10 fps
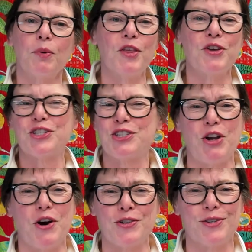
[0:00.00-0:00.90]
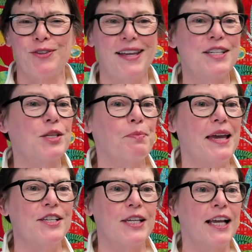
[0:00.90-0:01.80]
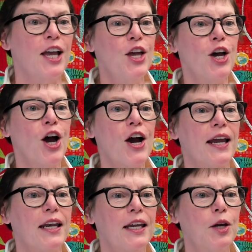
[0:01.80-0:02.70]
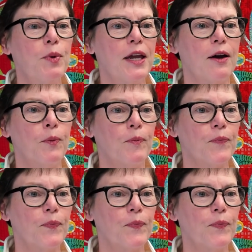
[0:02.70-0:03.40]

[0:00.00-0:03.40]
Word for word: where the stars are less amazing. All right, here we go.